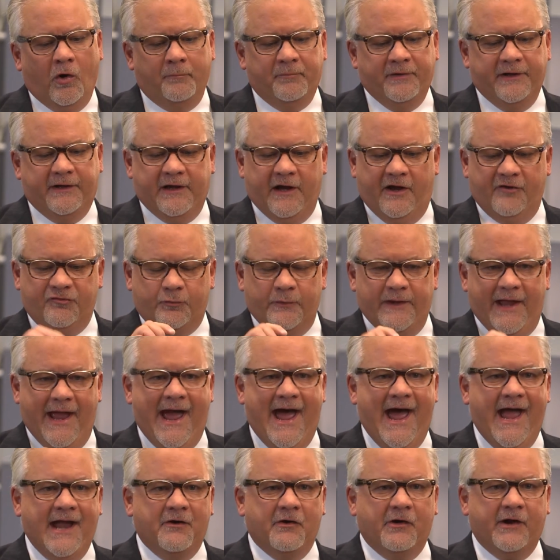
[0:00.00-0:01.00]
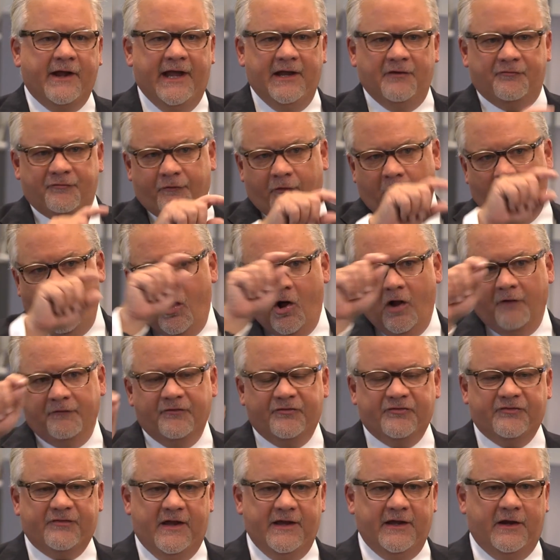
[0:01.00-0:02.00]
Because we aggregate for all the
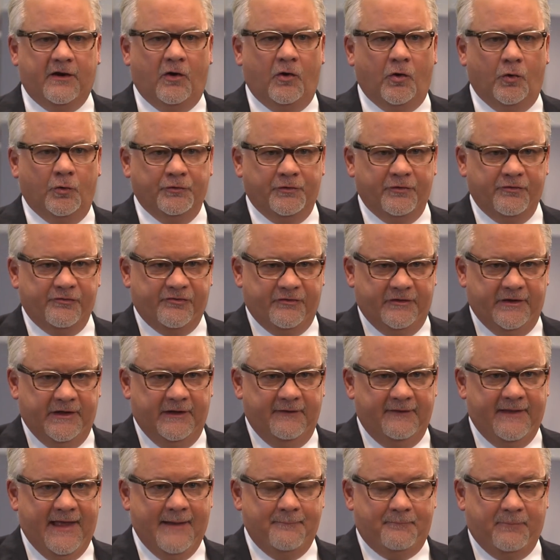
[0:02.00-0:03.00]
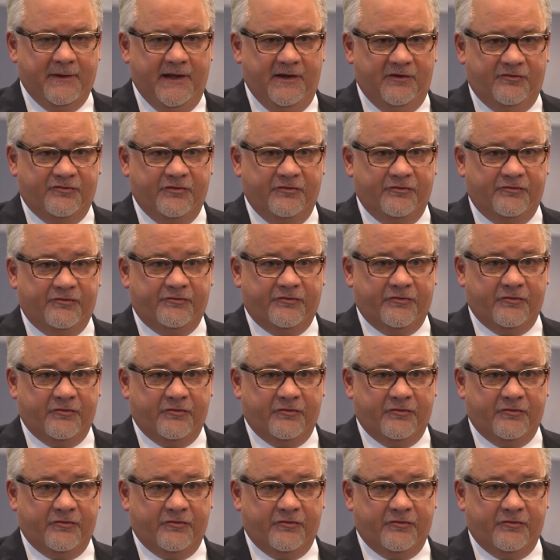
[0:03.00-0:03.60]
stakeholders in that patient's